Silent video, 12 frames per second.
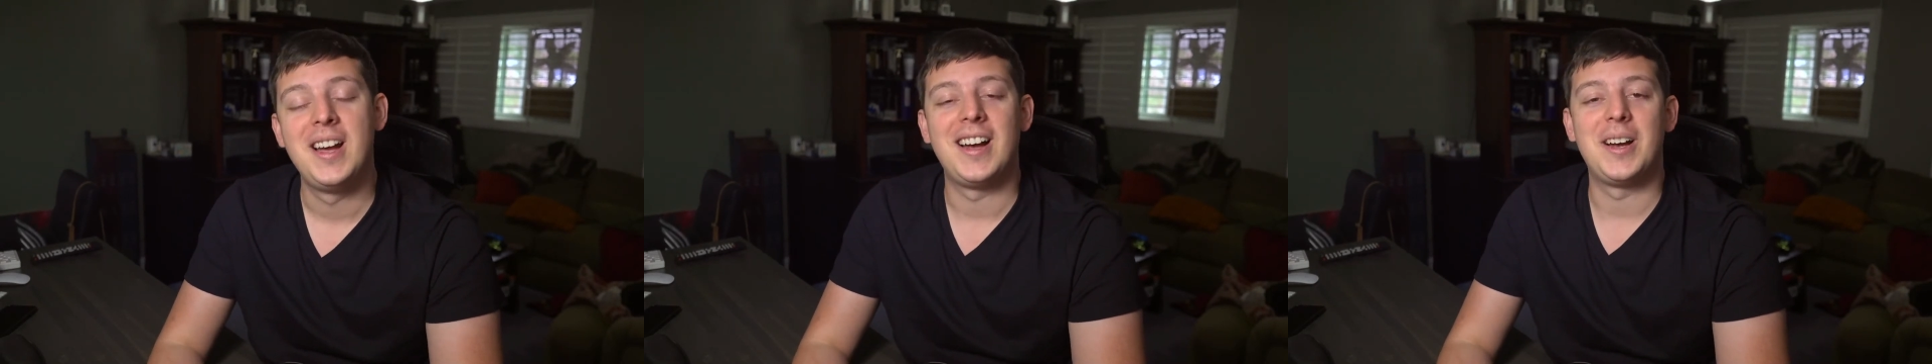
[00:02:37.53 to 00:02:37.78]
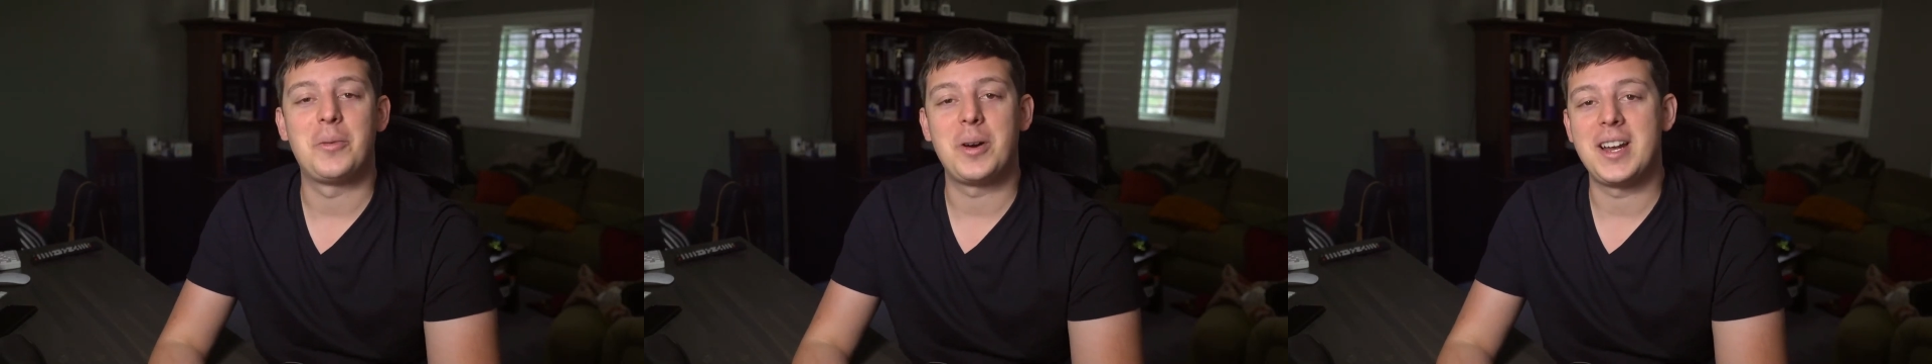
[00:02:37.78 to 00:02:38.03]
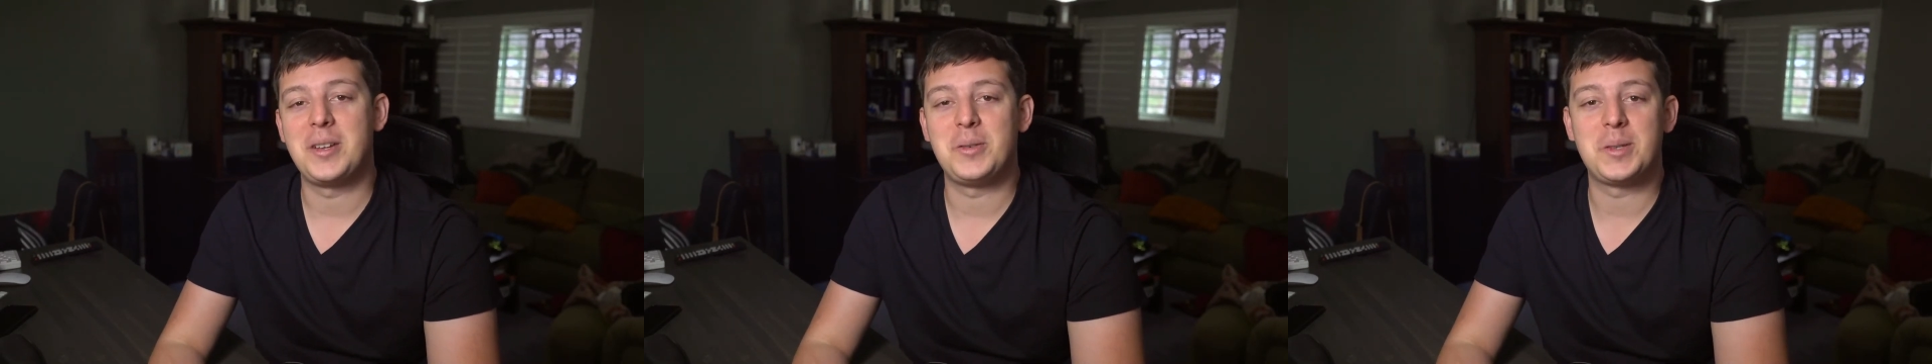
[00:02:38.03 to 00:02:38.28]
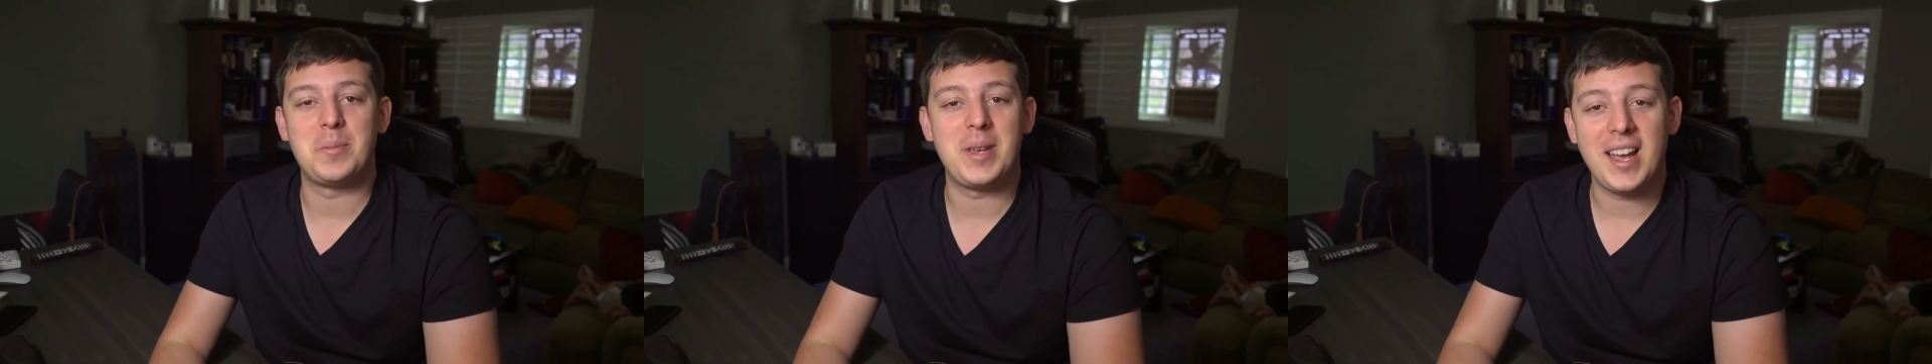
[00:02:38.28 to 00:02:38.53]
where I do
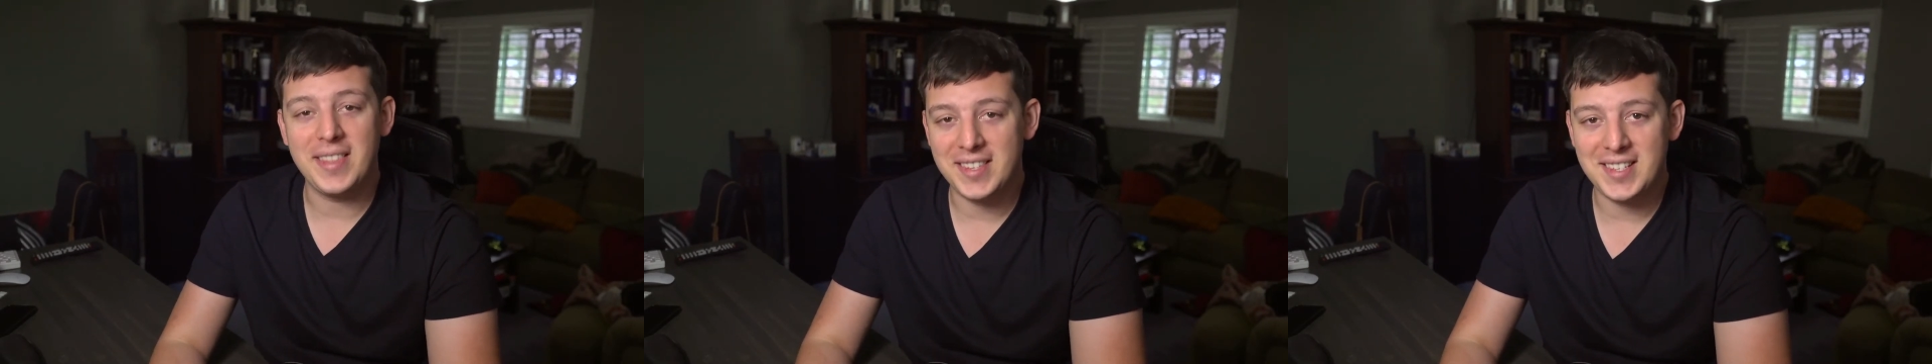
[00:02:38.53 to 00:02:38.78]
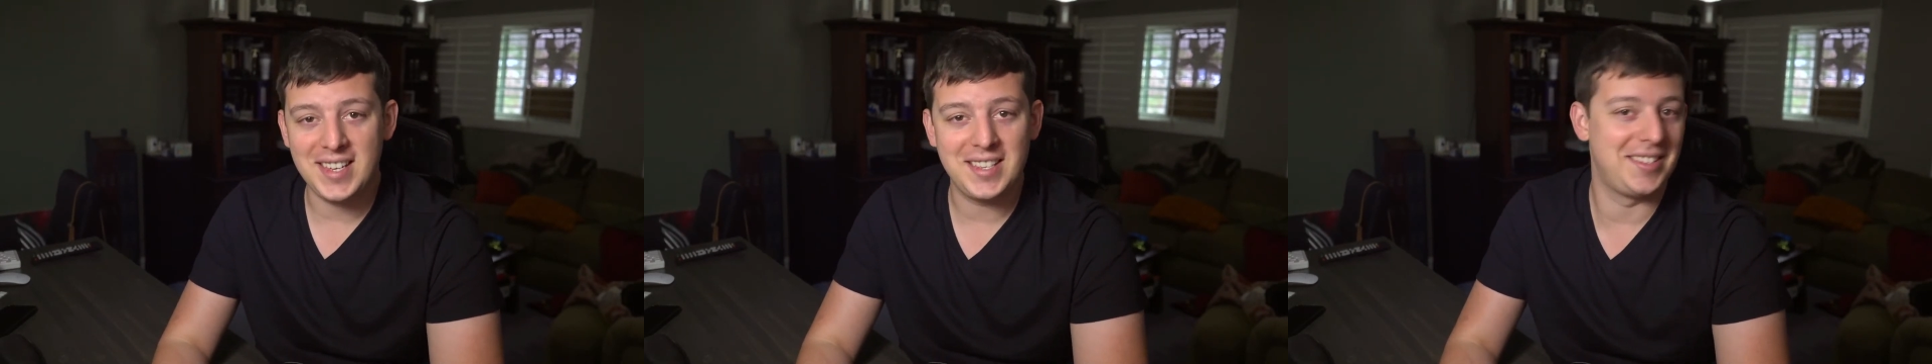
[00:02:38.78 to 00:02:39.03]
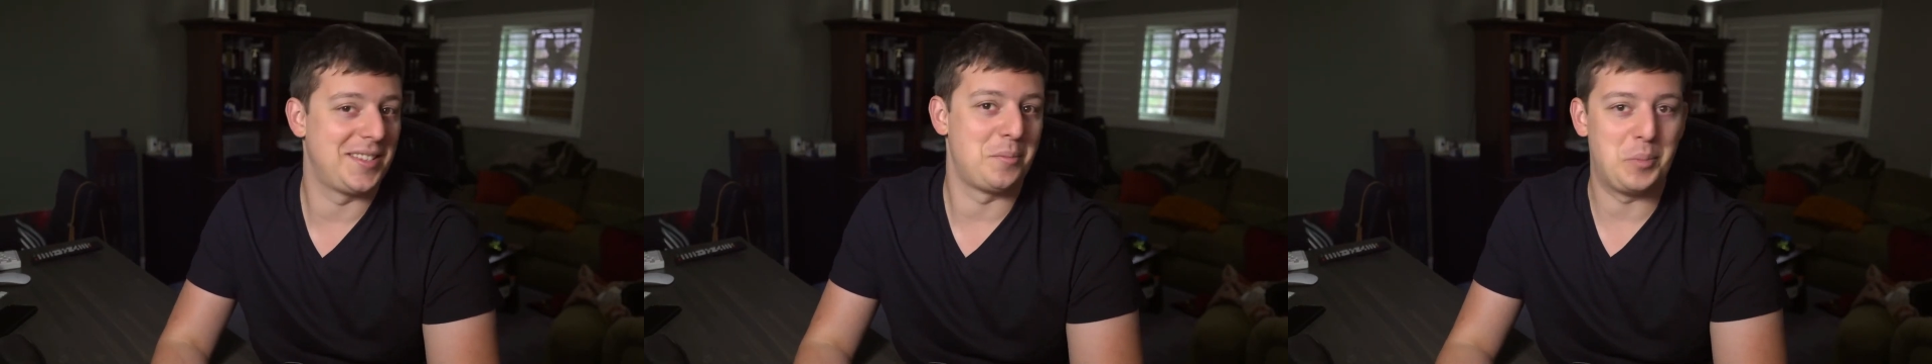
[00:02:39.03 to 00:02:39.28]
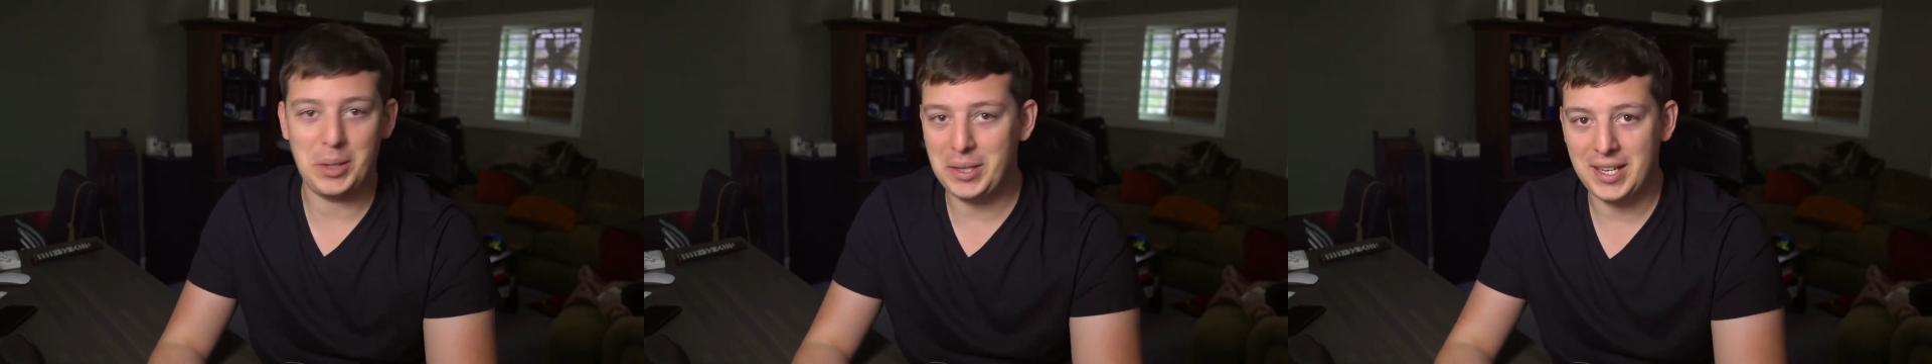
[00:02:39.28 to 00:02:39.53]
some behind the scenes
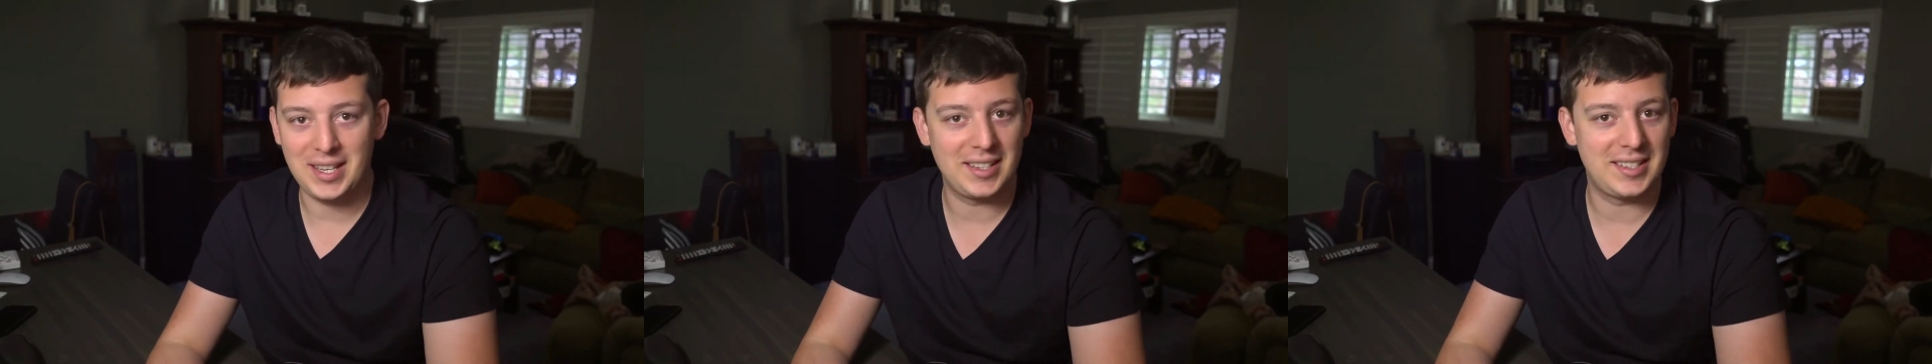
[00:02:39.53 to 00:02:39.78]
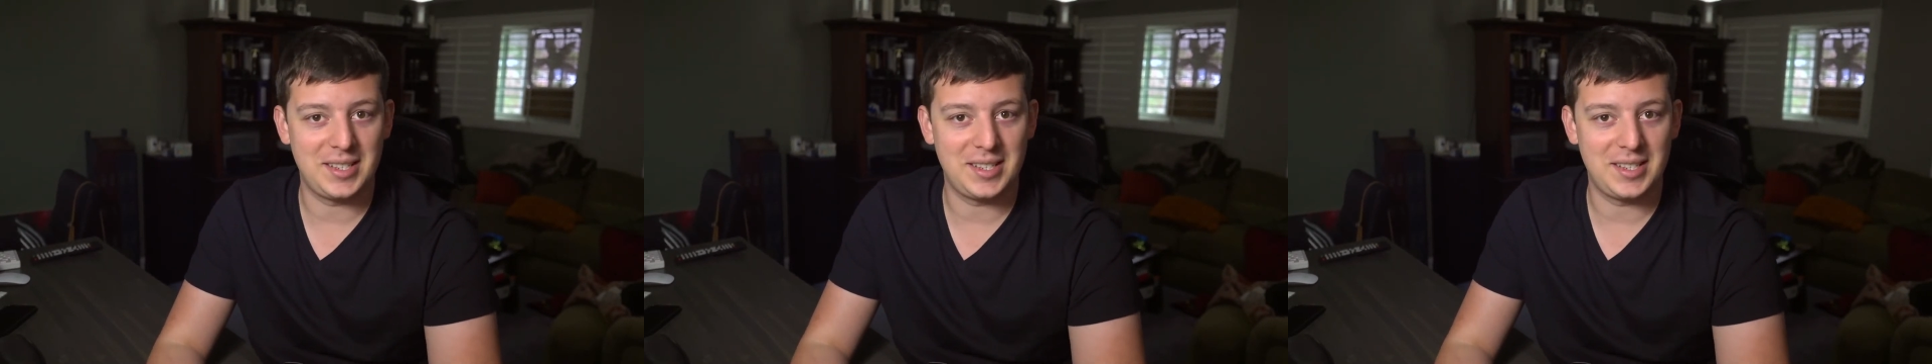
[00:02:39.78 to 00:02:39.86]
and building